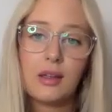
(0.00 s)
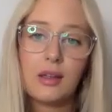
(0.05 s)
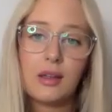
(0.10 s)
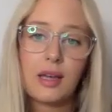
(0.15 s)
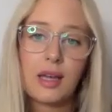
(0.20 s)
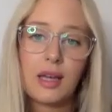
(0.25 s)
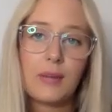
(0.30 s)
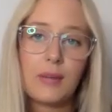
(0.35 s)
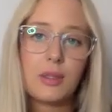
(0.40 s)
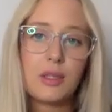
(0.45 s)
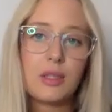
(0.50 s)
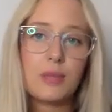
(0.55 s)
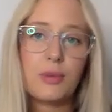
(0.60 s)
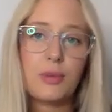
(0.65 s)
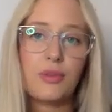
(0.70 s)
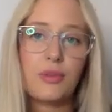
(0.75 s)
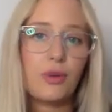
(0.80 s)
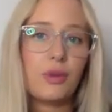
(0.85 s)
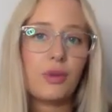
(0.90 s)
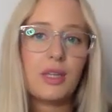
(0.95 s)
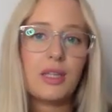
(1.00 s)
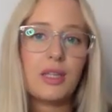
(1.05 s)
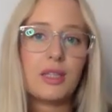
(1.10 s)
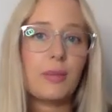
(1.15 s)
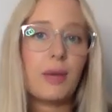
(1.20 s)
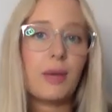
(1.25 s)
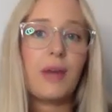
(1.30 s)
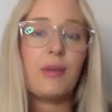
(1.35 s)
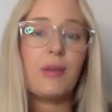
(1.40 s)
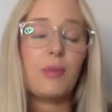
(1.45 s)
Okay, because before this,
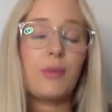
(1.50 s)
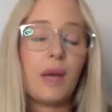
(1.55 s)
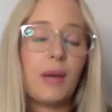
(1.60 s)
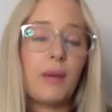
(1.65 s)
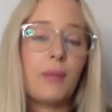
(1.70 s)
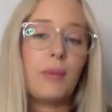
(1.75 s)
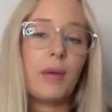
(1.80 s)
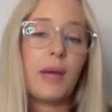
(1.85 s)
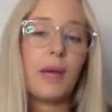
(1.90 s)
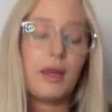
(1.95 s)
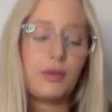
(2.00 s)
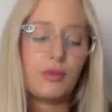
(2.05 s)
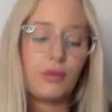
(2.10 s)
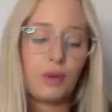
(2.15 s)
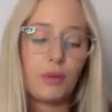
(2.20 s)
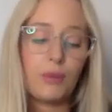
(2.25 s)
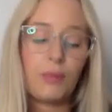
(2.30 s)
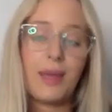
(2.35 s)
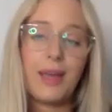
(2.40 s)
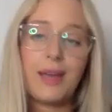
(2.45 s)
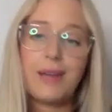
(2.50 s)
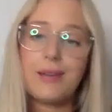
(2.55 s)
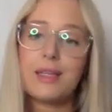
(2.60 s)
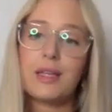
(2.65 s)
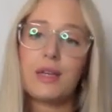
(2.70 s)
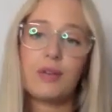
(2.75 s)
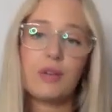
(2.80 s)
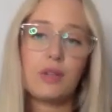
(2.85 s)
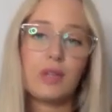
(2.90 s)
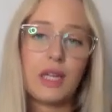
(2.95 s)
my romantic
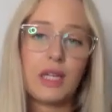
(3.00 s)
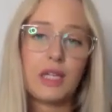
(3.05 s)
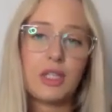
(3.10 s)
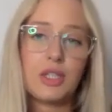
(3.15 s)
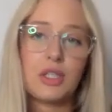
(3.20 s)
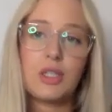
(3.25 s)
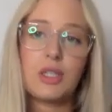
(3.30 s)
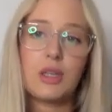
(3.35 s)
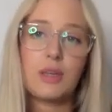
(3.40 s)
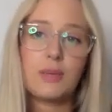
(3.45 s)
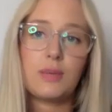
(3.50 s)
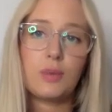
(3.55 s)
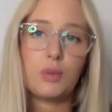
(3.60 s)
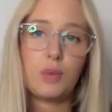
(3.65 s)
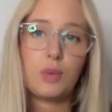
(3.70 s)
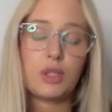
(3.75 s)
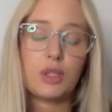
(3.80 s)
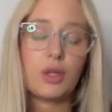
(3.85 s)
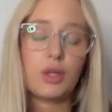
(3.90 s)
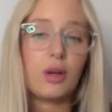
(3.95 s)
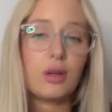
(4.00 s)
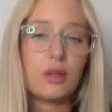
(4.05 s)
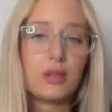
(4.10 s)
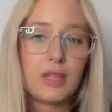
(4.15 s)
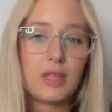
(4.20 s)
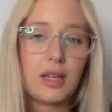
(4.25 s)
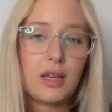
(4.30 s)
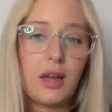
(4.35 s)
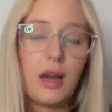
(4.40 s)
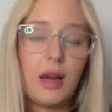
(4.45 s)
relationships were
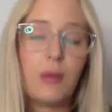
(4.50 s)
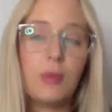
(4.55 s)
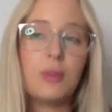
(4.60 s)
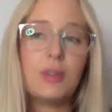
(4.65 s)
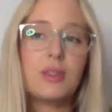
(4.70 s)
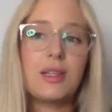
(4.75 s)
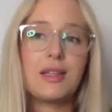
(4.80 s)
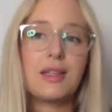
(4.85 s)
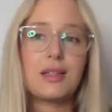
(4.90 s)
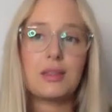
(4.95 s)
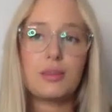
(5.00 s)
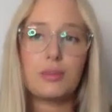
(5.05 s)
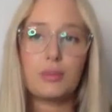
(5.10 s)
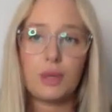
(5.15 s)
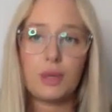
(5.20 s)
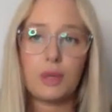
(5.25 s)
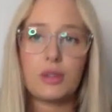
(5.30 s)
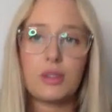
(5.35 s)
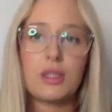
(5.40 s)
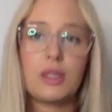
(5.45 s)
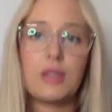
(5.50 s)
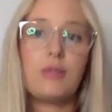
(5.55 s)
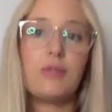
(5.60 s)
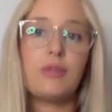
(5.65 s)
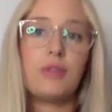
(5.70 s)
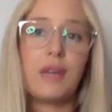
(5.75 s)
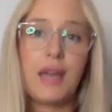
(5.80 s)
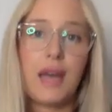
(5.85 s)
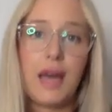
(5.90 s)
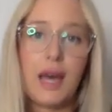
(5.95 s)
toxic. I was explosive,
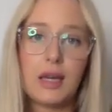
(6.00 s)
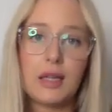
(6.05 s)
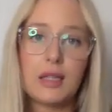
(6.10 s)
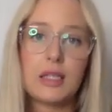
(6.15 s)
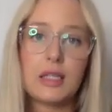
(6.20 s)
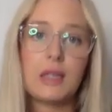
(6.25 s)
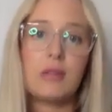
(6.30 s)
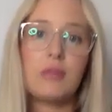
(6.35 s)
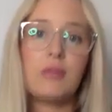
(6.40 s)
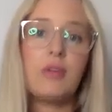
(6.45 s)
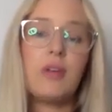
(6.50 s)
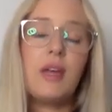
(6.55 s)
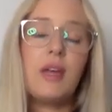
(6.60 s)
reactive,